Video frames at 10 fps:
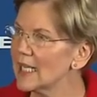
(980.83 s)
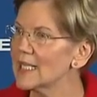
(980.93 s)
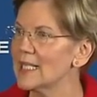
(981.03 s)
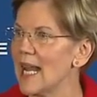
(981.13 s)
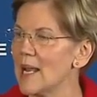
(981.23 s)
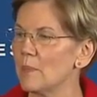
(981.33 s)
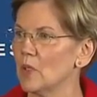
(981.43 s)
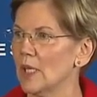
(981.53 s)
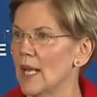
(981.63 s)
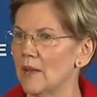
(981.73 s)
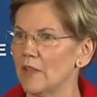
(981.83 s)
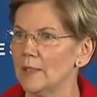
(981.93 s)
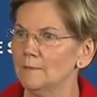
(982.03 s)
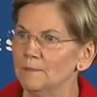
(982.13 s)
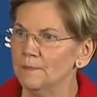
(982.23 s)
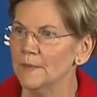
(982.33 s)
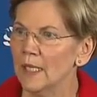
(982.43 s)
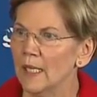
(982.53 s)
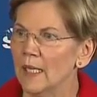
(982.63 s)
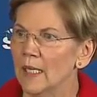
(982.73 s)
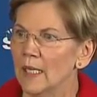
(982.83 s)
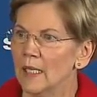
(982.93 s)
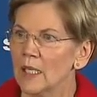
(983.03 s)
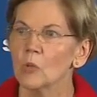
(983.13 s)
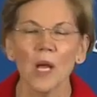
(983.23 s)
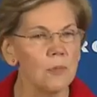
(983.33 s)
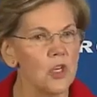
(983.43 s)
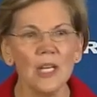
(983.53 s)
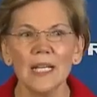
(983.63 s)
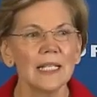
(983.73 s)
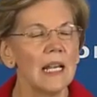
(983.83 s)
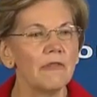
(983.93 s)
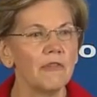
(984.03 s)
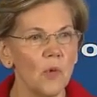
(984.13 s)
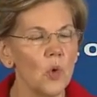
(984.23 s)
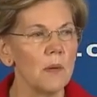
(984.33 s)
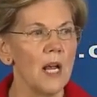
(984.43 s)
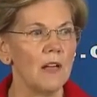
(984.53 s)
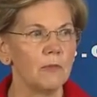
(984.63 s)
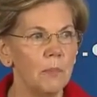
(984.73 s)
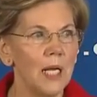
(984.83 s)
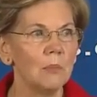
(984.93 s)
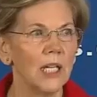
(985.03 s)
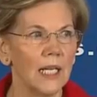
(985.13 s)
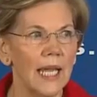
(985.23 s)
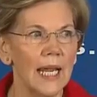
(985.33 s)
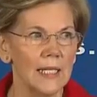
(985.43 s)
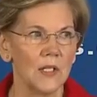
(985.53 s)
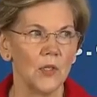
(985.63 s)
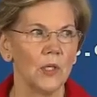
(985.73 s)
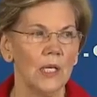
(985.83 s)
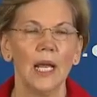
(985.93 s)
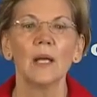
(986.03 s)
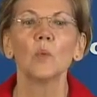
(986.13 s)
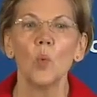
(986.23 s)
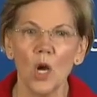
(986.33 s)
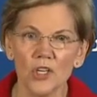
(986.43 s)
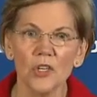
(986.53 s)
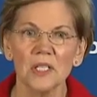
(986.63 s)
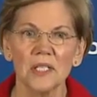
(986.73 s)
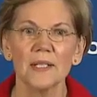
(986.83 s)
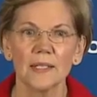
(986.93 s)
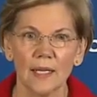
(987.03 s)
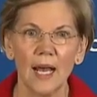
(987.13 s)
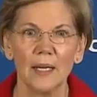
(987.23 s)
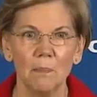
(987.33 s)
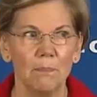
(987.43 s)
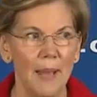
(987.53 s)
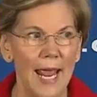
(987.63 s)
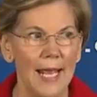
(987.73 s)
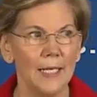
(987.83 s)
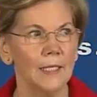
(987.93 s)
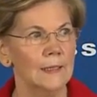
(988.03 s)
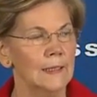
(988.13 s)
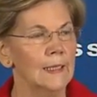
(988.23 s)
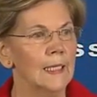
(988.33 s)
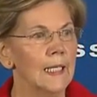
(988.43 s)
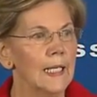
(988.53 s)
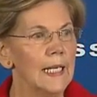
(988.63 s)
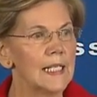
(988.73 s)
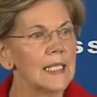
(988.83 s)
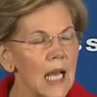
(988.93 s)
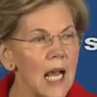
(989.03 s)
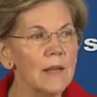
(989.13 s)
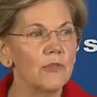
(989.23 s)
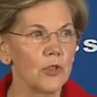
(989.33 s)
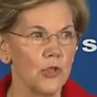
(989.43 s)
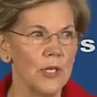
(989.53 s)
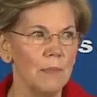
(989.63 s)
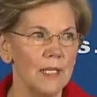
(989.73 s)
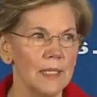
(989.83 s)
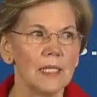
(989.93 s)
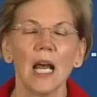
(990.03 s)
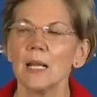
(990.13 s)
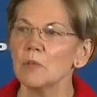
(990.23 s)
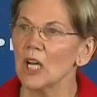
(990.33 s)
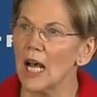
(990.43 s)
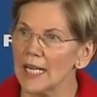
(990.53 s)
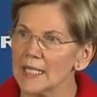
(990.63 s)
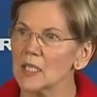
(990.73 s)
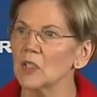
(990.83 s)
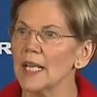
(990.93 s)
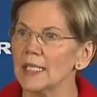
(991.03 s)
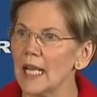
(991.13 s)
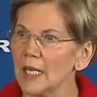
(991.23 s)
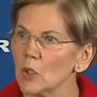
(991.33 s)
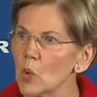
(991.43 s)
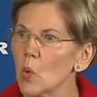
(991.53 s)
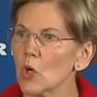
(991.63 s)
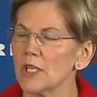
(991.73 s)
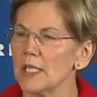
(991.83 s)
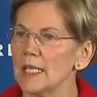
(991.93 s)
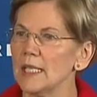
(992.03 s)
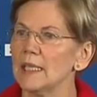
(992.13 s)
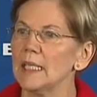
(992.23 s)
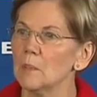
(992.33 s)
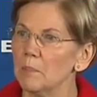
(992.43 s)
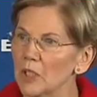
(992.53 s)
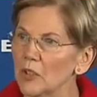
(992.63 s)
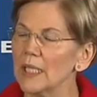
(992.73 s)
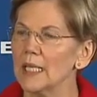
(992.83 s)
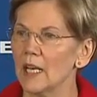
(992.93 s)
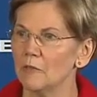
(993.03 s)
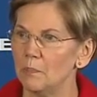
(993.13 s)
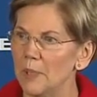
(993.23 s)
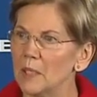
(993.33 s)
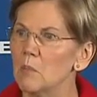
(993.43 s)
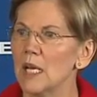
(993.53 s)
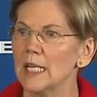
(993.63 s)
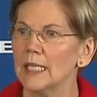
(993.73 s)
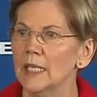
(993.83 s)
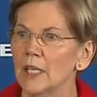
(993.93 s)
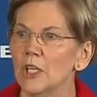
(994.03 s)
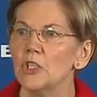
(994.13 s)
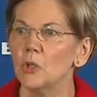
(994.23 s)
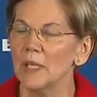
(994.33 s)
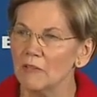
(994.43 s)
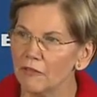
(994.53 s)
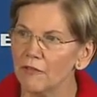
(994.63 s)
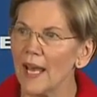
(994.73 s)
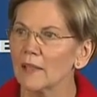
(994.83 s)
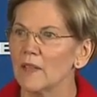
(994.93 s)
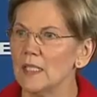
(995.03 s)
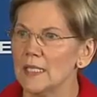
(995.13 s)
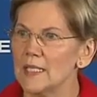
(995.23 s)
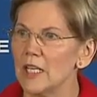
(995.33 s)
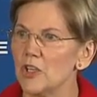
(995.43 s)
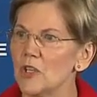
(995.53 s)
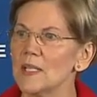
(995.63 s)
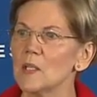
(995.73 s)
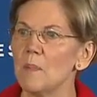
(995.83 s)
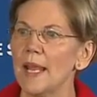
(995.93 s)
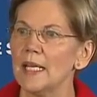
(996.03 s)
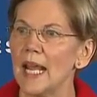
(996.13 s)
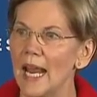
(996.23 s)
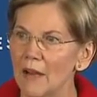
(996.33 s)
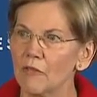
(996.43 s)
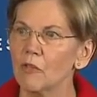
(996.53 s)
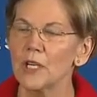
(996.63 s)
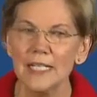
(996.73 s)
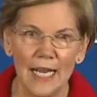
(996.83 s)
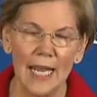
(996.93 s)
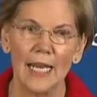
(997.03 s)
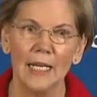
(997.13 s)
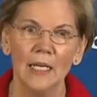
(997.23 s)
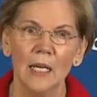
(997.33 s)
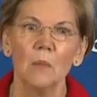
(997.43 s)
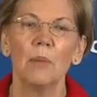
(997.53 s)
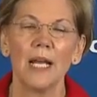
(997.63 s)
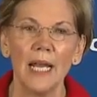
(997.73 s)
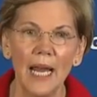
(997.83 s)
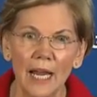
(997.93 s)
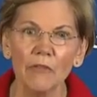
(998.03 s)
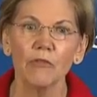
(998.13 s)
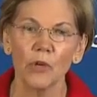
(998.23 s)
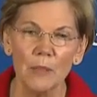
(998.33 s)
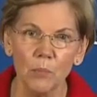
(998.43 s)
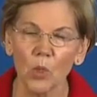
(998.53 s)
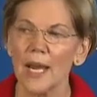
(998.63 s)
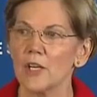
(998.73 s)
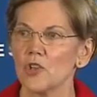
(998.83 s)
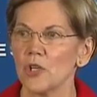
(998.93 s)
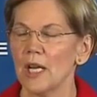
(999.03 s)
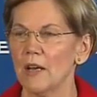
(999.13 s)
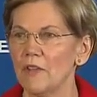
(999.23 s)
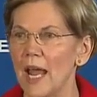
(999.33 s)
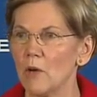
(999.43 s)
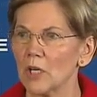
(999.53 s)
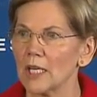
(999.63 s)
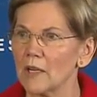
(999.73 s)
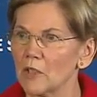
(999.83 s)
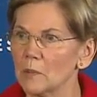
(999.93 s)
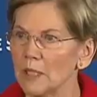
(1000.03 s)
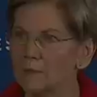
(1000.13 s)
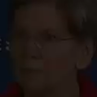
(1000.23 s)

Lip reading: example of it. Corruption is a form of public cancer, and Washington's got it bad. It's time for treatment, time to isolate and quarantine the ability of big money to infect the decisions made every day by every branch of our government.